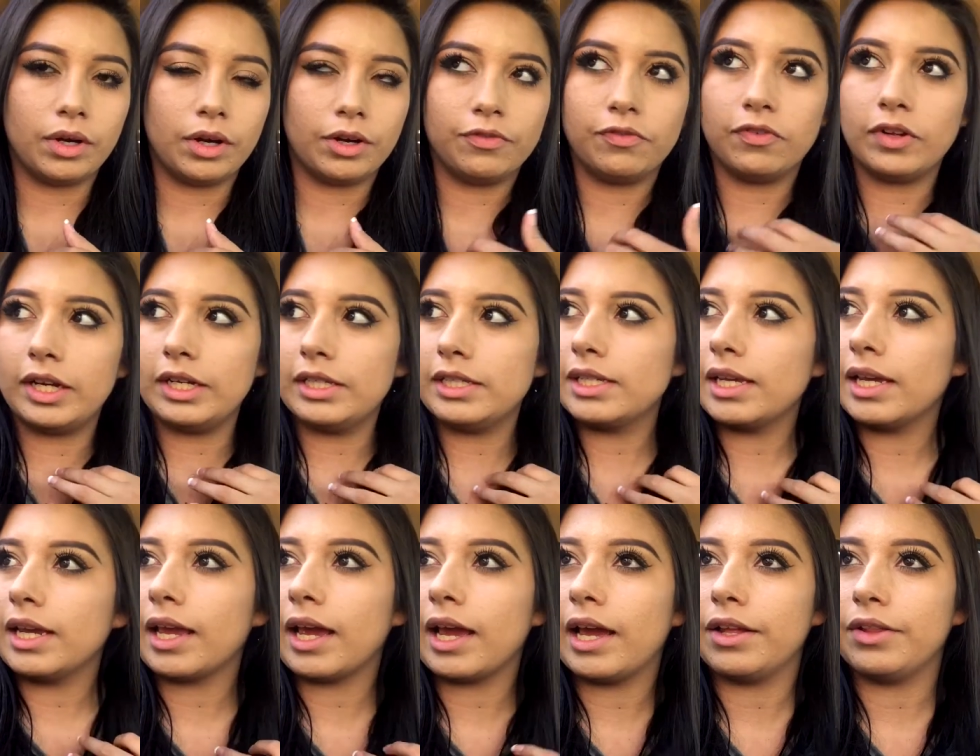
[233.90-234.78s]
our flight's
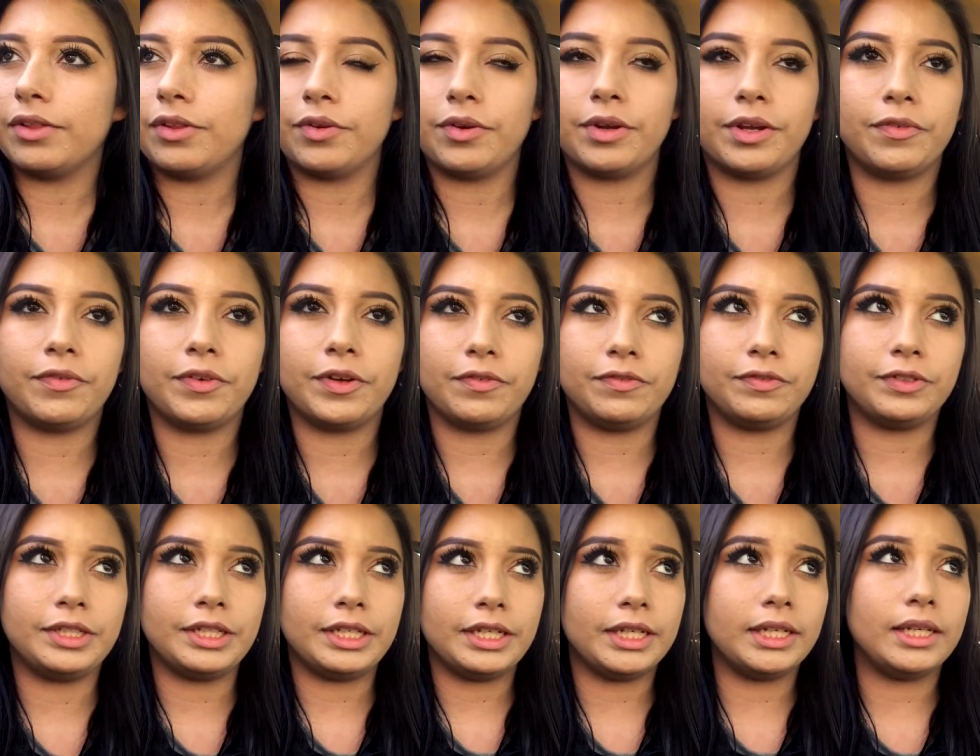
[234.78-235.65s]
like at
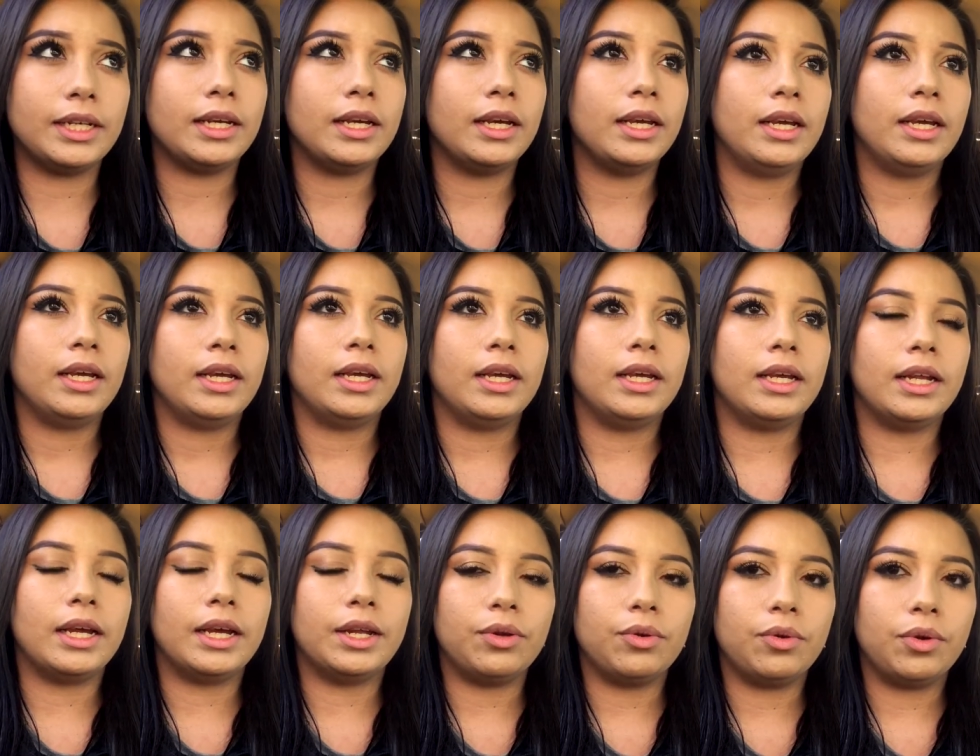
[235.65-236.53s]
3:50.
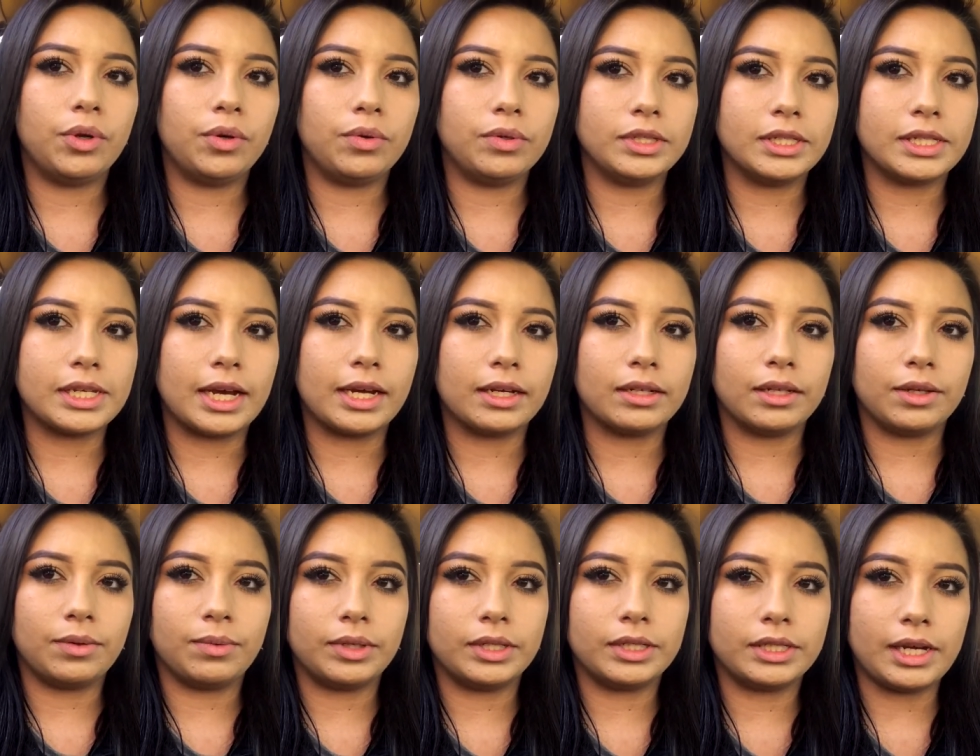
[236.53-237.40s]
And I don't know
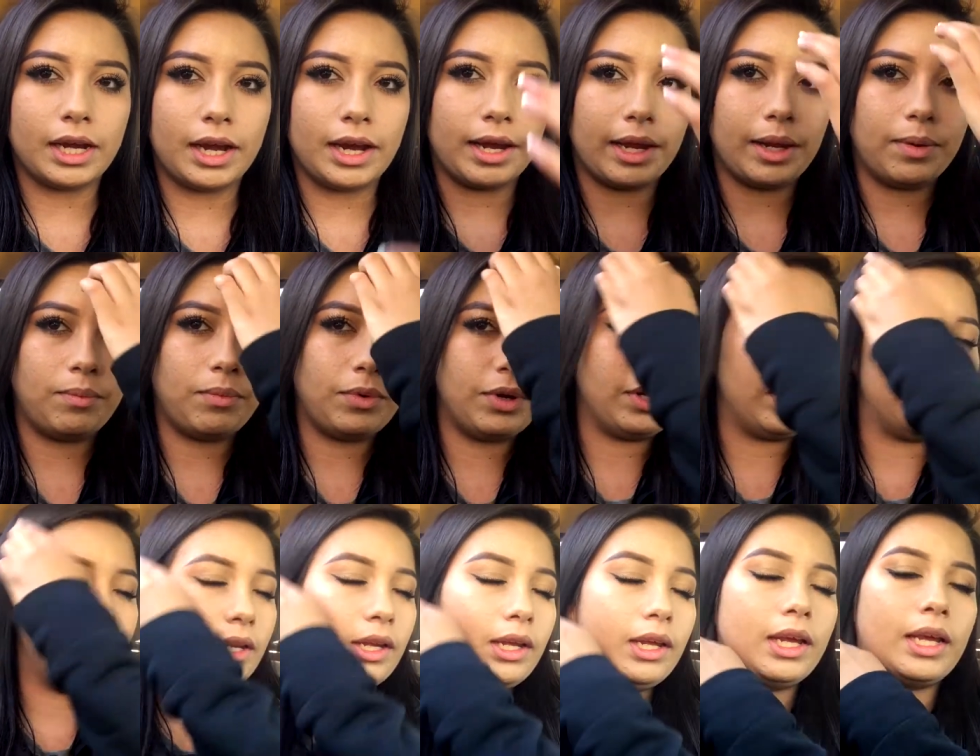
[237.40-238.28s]
exactly what time we're
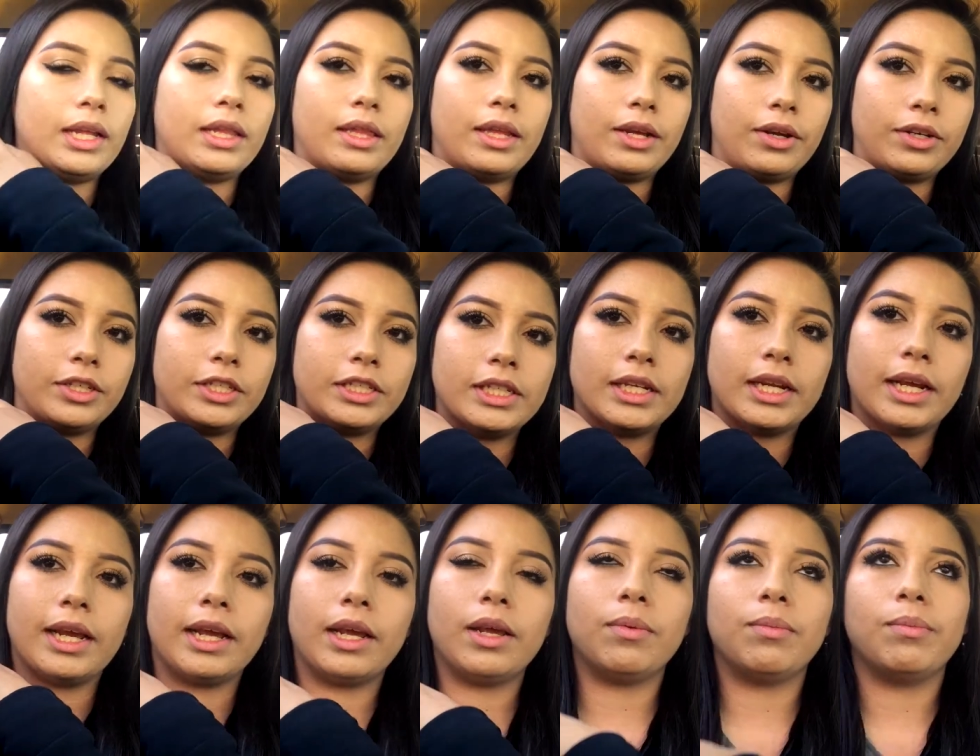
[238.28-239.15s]
gonna get there
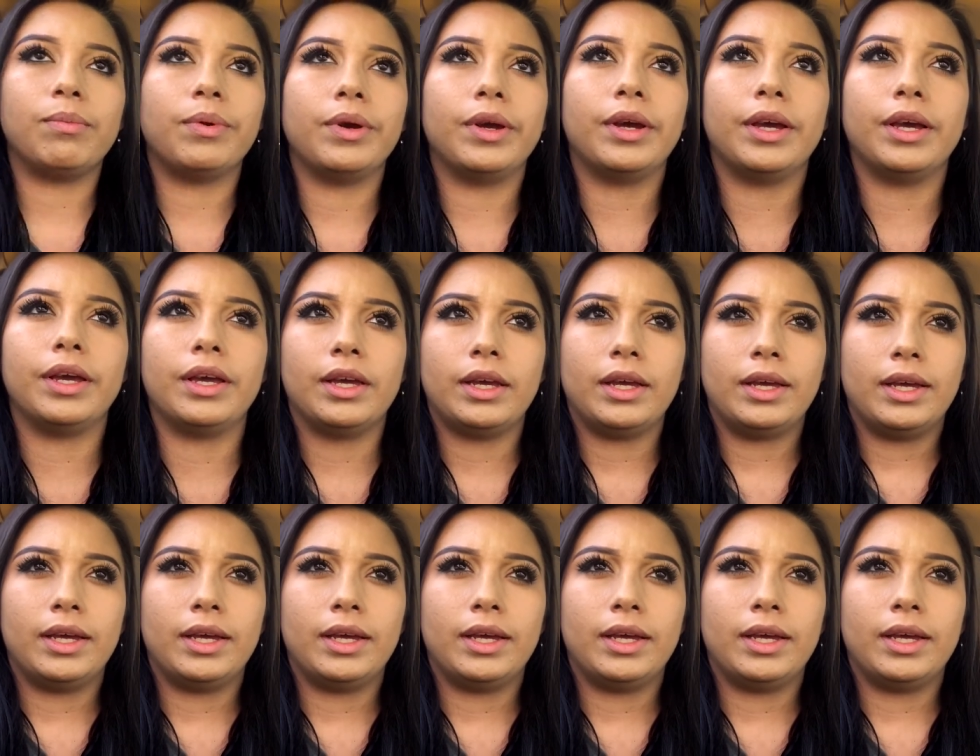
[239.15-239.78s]
tonight, but